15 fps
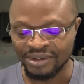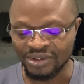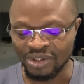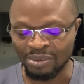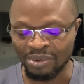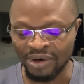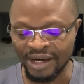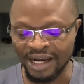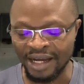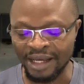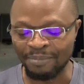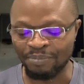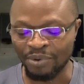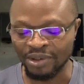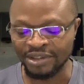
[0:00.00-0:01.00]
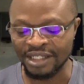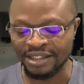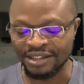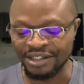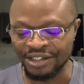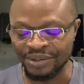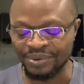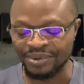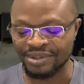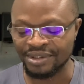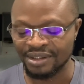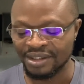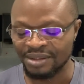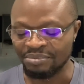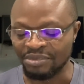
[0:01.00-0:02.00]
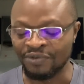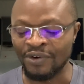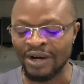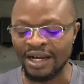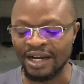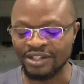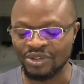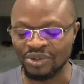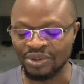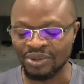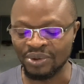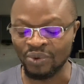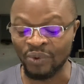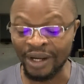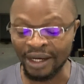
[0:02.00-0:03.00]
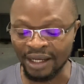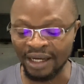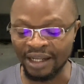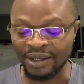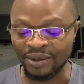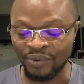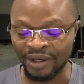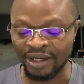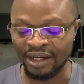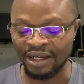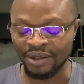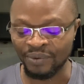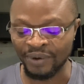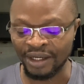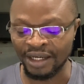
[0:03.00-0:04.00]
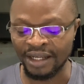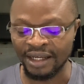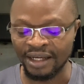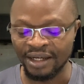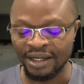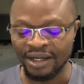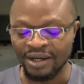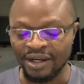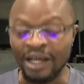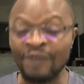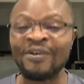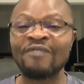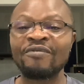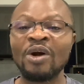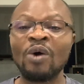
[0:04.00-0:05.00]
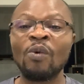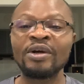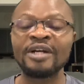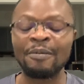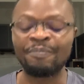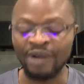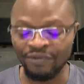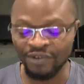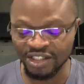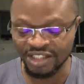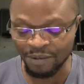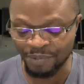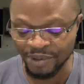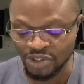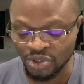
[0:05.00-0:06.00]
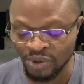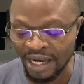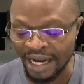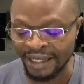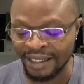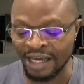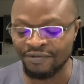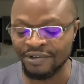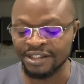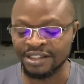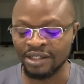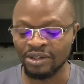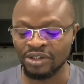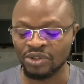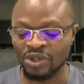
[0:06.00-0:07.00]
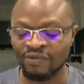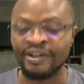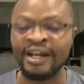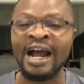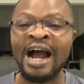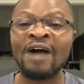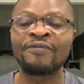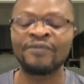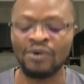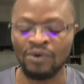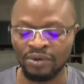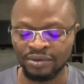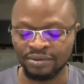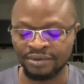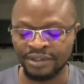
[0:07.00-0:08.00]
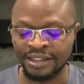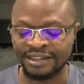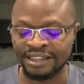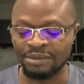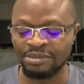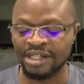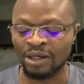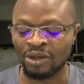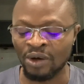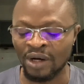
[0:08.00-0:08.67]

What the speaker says: Some other important news before I let you go. Quickly. If you have not watched the previous episode, I gave details of the AFCON, the teams that